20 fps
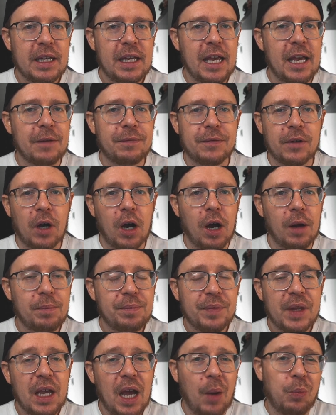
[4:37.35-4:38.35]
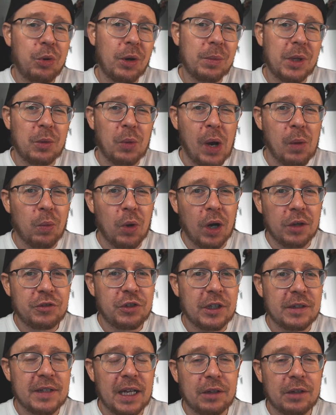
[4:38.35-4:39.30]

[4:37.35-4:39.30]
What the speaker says: If not, I probably won't watch it.